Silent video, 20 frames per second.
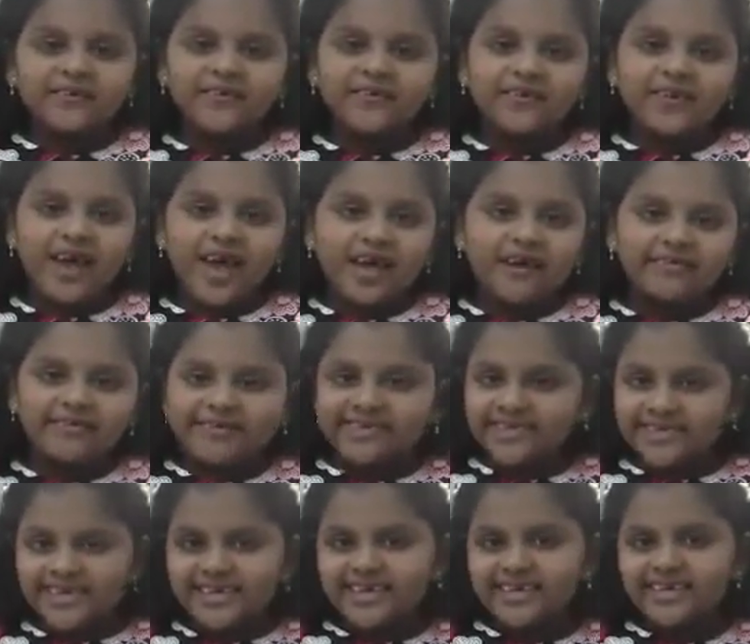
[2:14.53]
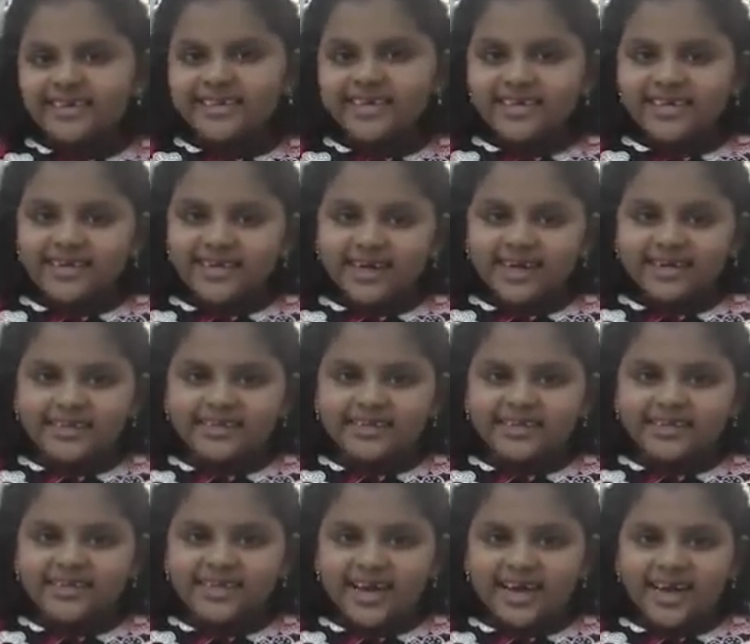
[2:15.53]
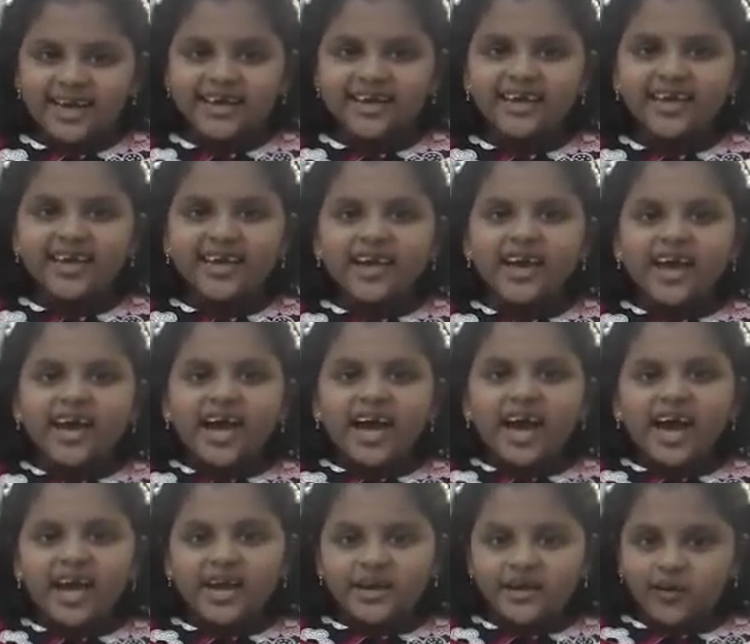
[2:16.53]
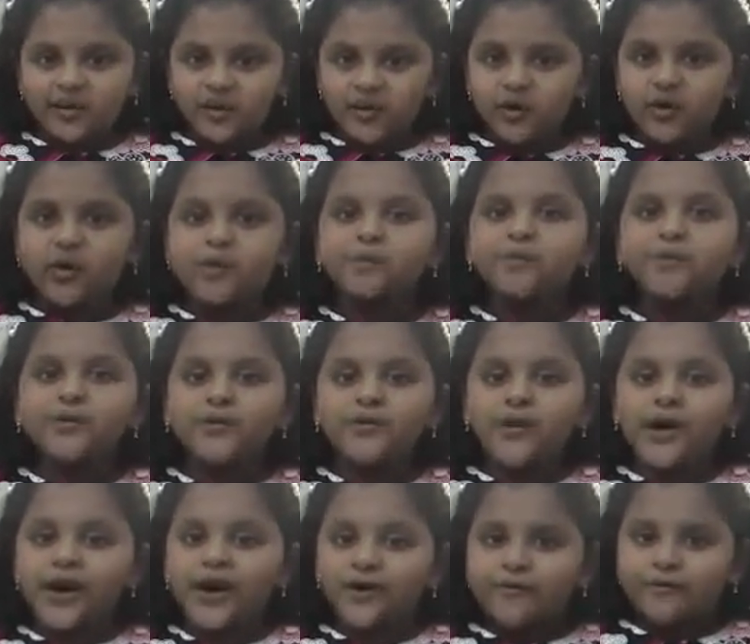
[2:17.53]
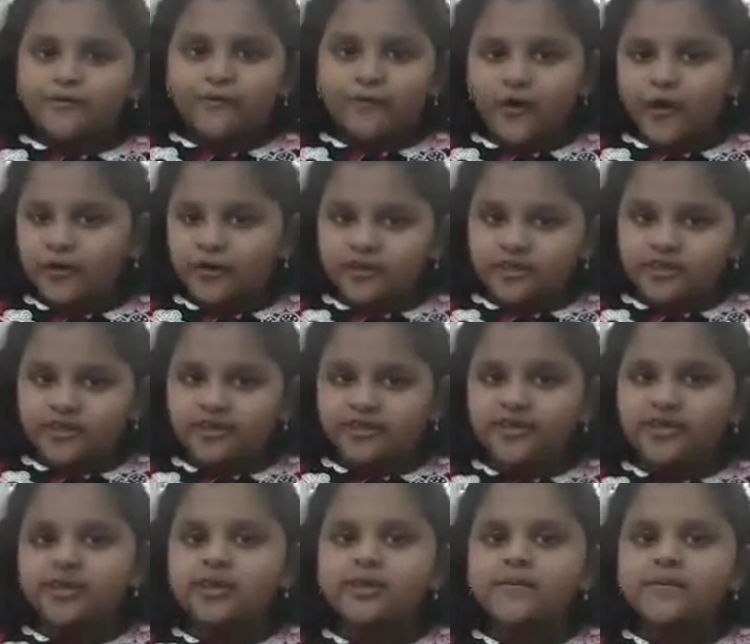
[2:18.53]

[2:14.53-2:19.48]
you have seen the night sky, I hope you have watched the